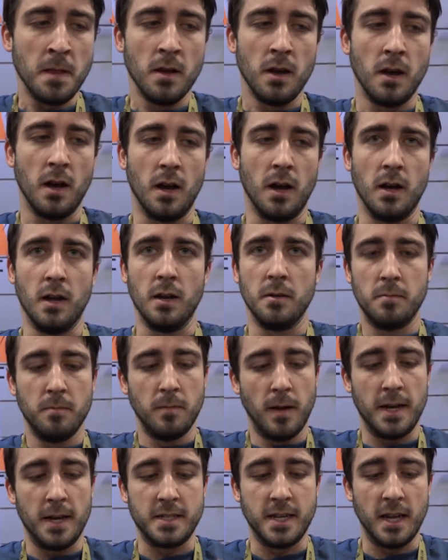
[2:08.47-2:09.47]

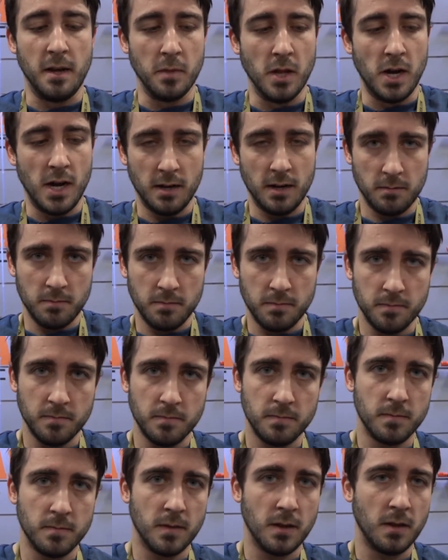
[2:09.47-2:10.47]
Has M-lock
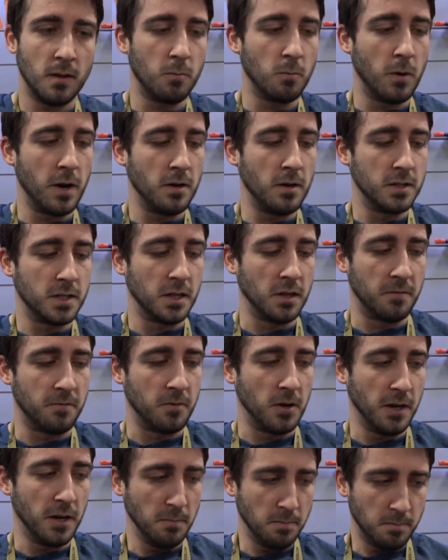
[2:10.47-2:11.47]
rails on the front.